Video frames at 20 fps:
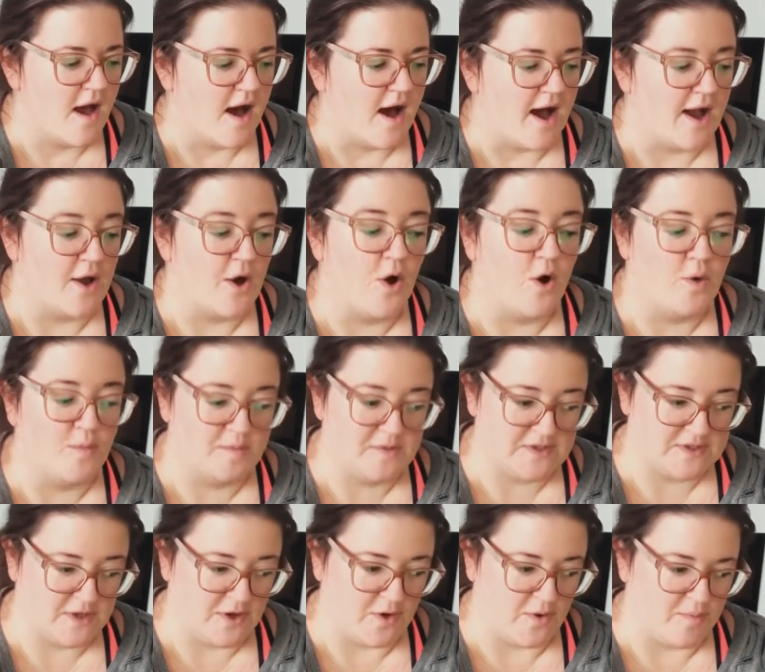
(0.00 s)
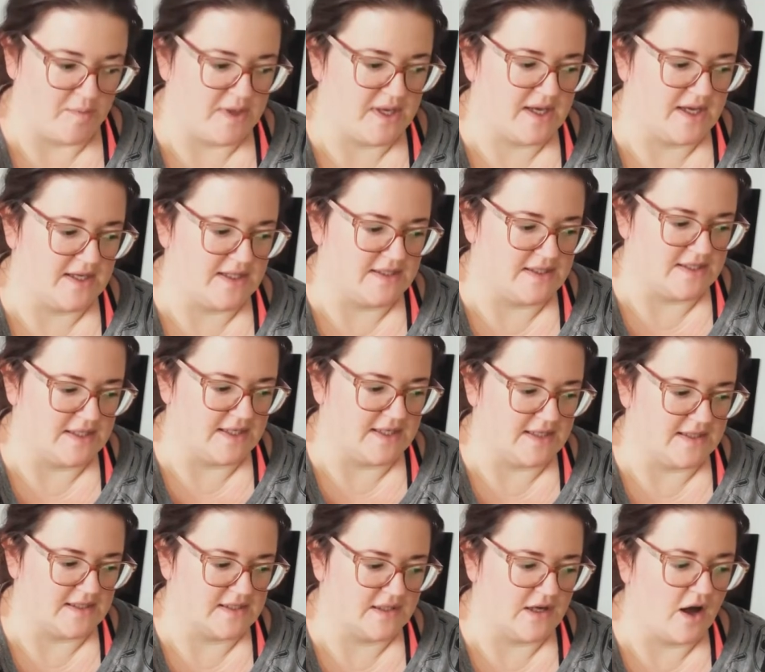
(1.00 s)
I hope so because
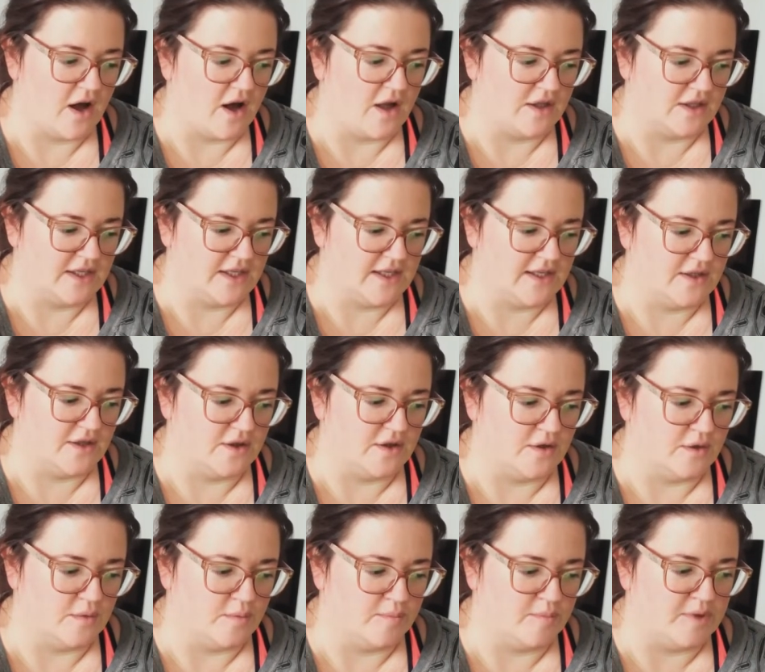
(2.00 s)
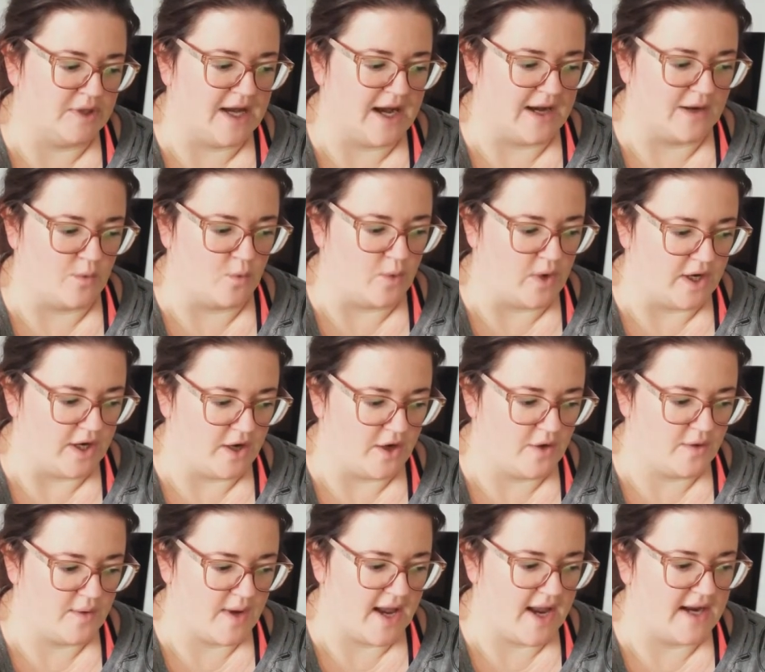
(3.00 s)
it's Holly Hill Black
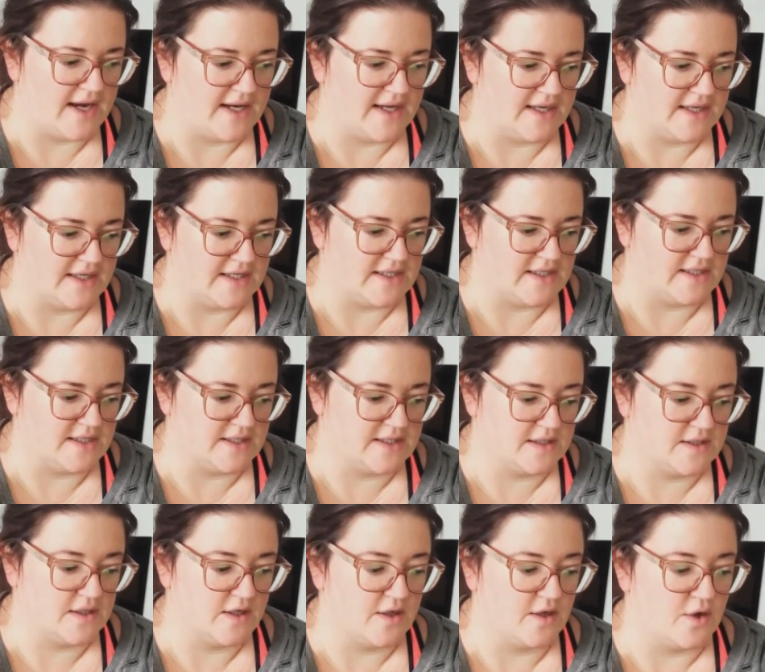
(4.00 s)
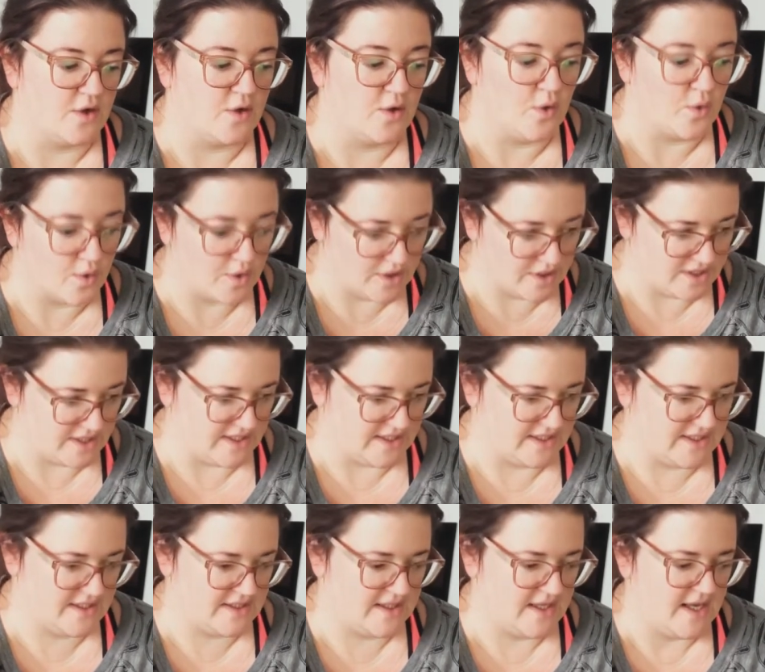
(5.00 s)
Widow and it is
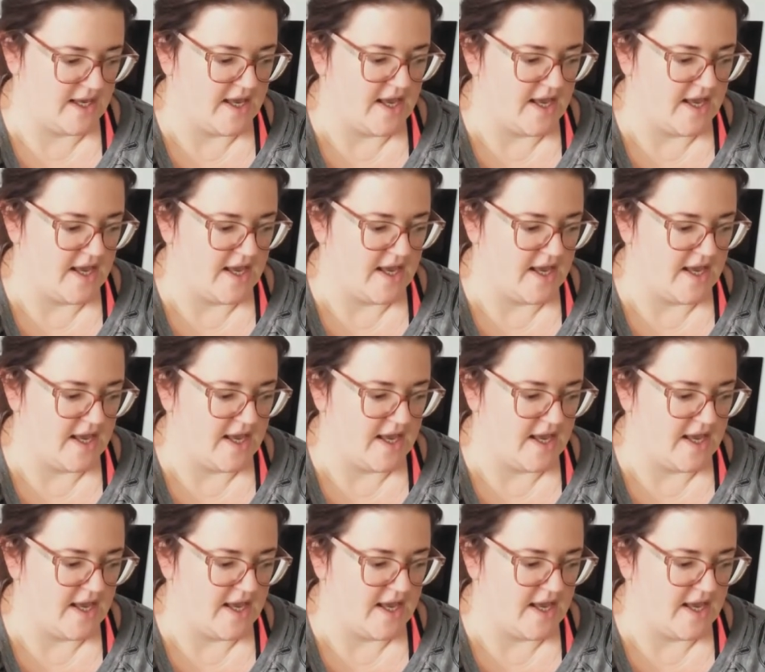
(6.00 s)
gorgeous.